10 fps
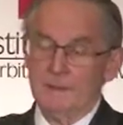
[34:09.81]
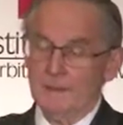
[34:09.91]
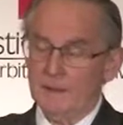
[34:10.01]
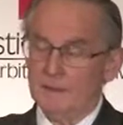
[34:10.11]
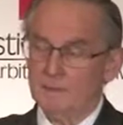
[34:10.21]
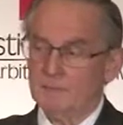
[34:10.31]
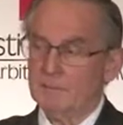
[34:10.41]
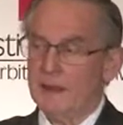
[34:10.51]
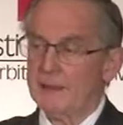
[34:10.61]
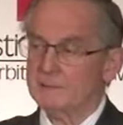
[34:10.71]
again,
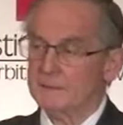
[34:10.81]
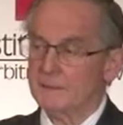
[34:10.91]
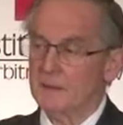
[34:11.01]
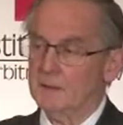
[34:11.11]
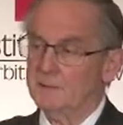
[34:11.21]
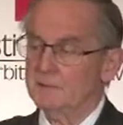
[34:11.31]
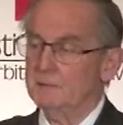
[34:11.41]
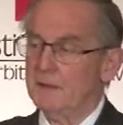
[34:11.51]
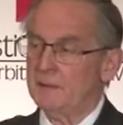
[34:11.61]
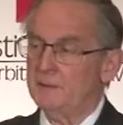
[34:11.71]
going back to the Gulf
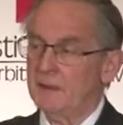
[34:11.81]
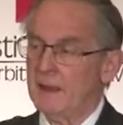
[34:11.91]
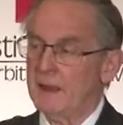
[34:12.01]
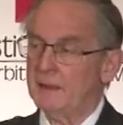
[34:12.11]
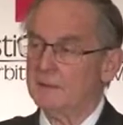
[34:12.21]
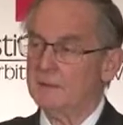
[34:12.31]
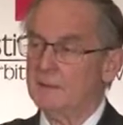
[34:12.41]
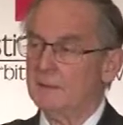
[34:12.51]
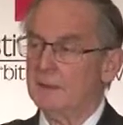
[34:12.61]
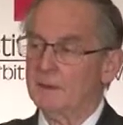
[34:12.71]
of Maine, we had
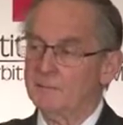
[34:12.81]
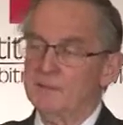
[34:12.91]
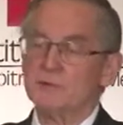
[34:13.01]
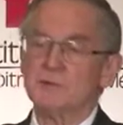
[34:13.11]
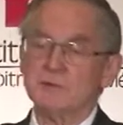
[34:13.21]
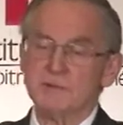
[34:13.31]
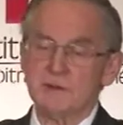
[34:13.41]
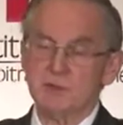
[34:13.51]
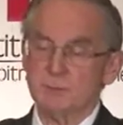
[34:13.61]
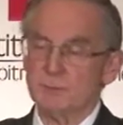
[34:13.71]
a fisheries
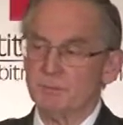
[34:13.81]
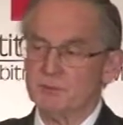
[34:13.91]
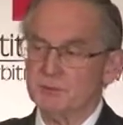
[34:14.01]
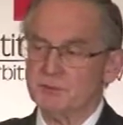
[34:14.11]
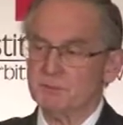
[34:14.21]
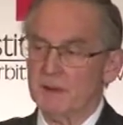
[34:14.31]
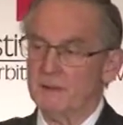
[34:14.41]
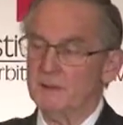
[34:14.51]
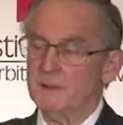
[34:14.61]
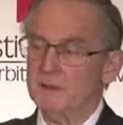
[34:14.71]
expert produced
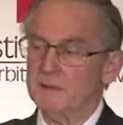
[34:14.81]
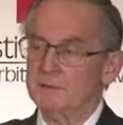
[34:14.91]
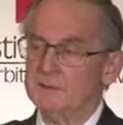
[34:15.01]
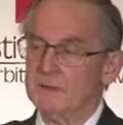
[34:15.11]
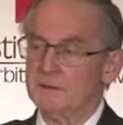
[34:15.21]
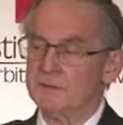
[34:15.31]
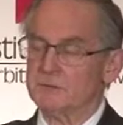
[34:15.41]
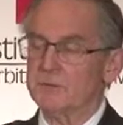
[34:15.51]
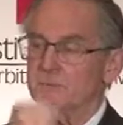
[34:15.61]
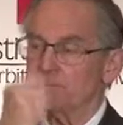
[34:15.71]
by the United
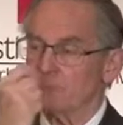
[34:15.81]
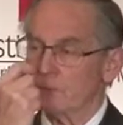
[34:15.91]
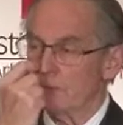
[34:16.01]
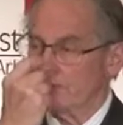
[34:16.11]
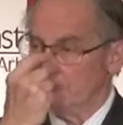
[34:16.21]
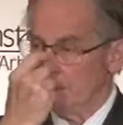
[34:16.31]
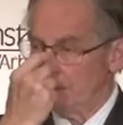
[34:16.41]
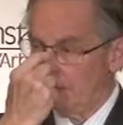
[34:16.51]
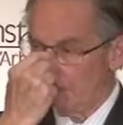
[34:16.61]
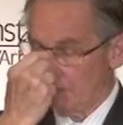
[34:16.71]
States.
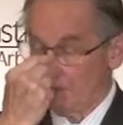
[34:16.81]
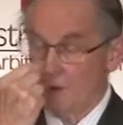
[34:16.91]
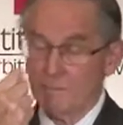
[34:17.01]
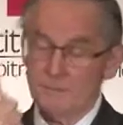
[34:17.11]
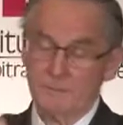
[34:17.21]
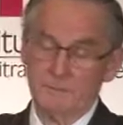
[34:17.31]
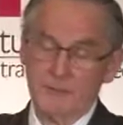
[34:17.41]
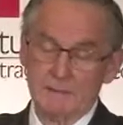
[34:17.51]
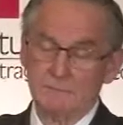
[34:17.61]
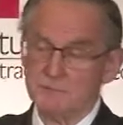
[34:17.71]

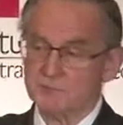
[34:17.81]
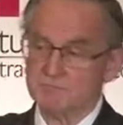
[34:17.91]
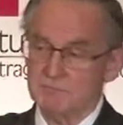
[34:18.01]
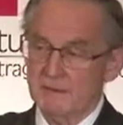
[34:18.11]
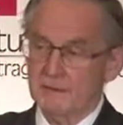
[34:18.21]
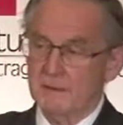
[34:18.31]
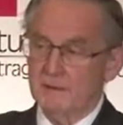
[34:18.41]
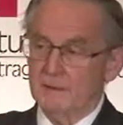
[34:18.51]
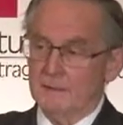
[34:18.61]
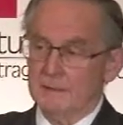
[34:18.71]
That was
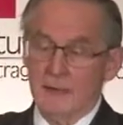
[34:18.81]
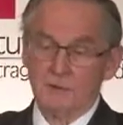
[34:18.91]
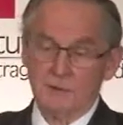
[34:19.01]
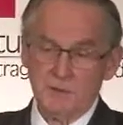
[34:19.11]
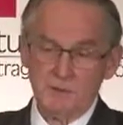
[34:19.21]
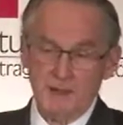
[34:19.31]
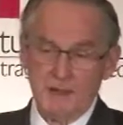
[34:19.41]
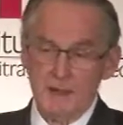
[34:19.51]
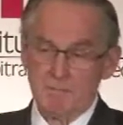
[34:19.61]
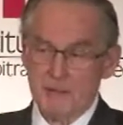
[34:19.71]
dealt with
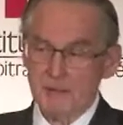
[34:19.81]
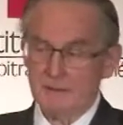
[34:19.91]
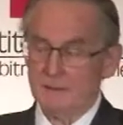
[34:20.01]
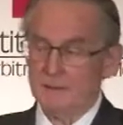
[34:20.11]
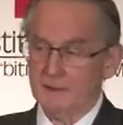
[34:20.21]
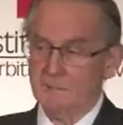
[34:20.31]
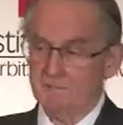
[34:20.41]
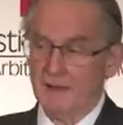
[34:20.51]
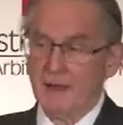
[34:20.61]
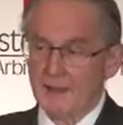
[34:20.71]
by a panel of
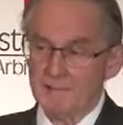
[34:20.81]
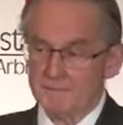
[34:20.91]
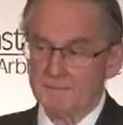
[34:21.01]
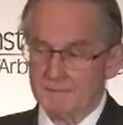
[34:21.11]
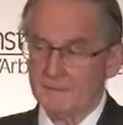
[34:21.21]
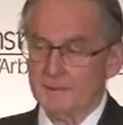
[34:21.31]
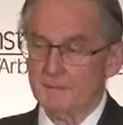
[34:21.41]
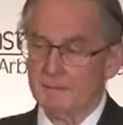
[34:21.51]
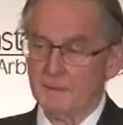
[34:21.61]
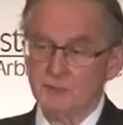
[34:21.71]

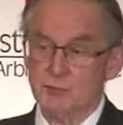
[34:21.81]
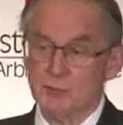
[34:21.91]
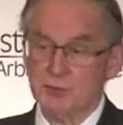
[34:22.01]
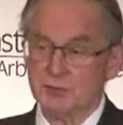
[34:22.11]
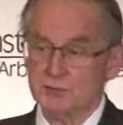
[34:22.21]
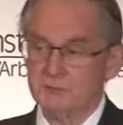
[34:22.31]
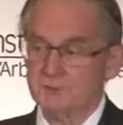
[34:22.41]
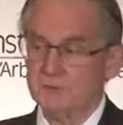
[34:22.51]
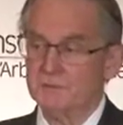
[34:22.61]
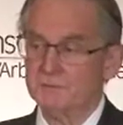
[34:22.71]
5 judicial
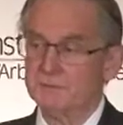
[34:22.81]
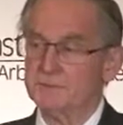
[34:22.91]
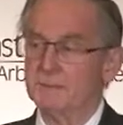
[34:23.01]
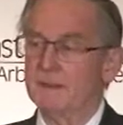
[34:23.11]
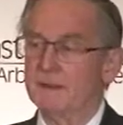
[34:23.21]
figures.